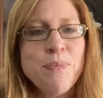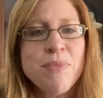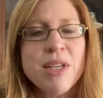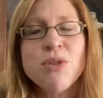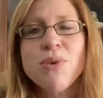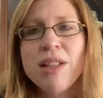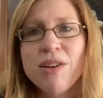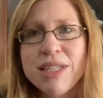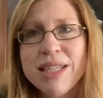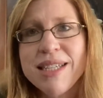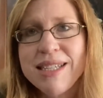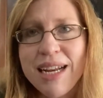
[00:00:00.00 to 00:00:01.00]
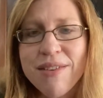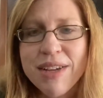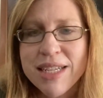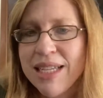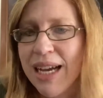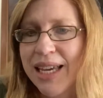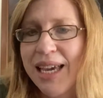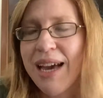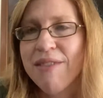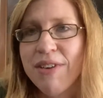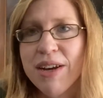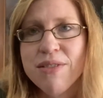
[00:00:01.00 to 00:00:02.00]
So when I looked at the state of Kentucky,
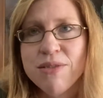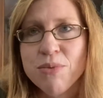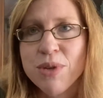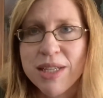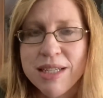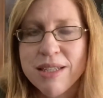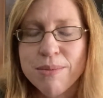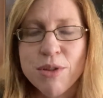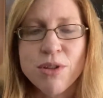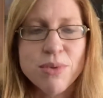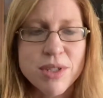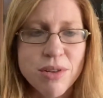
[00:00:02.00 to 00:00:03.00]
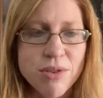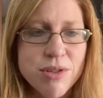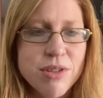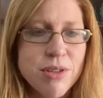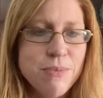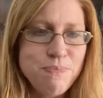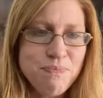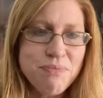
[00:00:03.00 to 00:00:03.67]
I found really similar results.